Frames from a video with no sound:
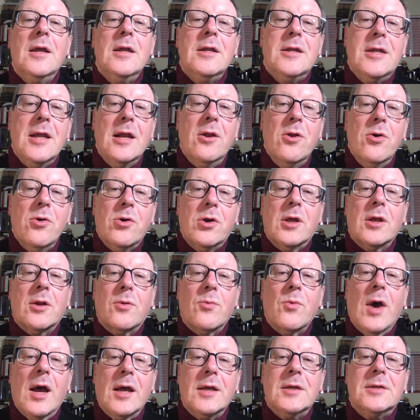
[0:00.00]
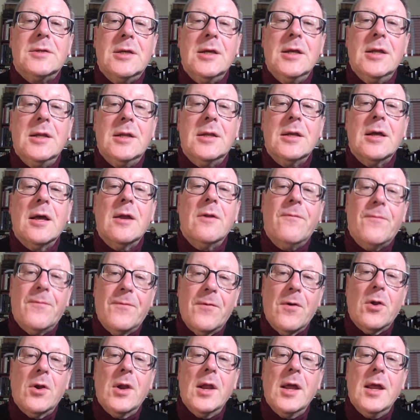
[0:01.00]
to look at wisehead and
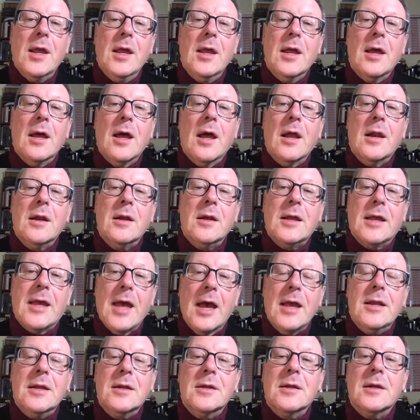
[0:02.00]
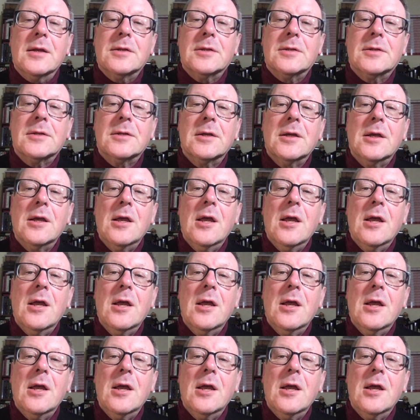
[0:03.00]
folly and gightness.